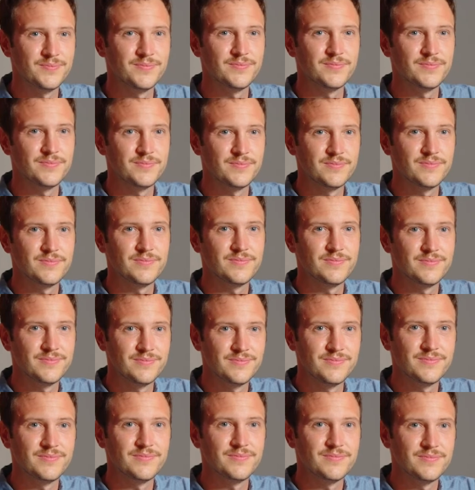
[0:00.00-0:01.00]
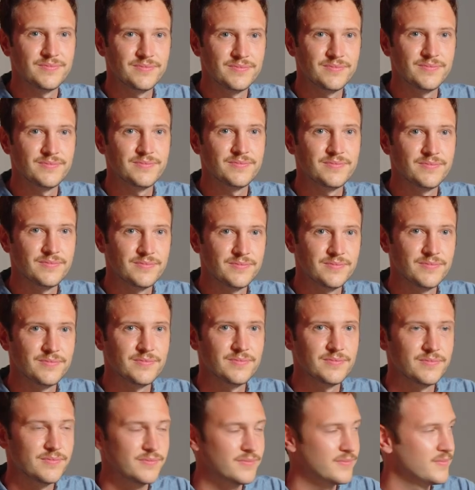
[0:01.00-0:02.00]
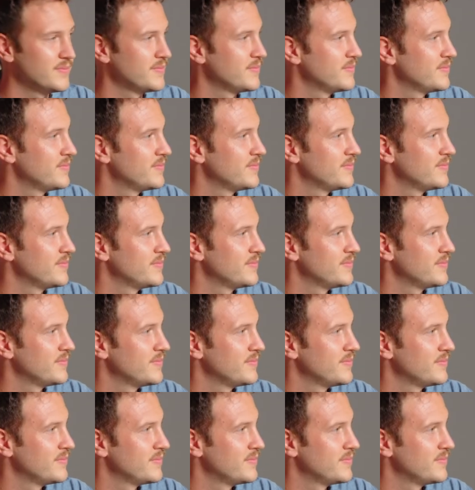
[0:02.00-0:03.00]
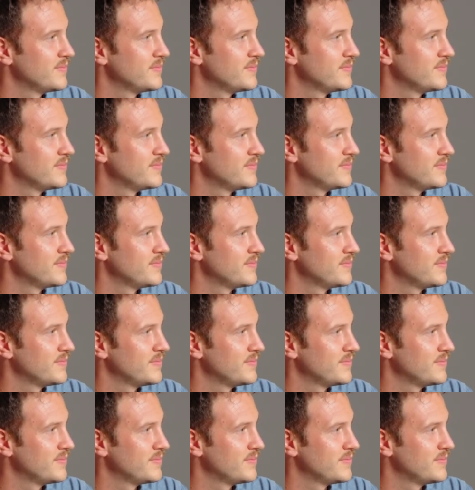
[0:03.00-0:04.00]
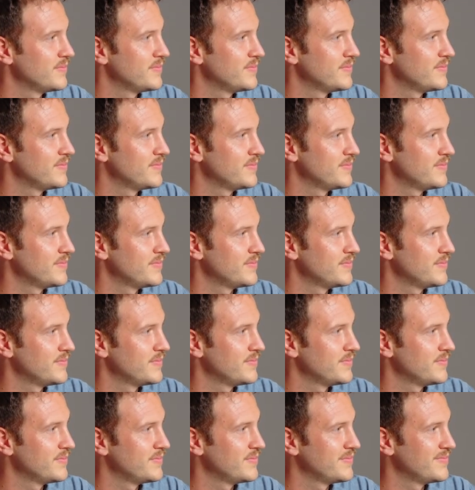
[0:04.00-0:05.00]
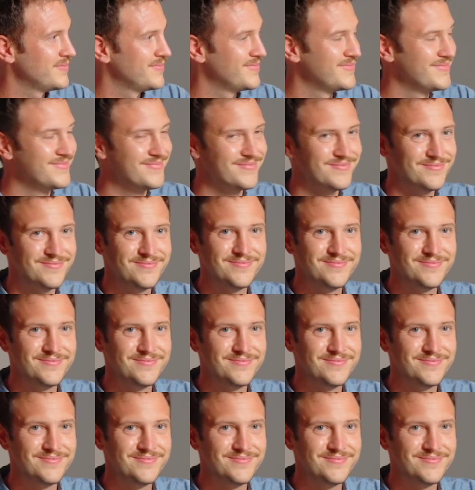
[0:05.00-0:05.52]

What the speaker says: (silent)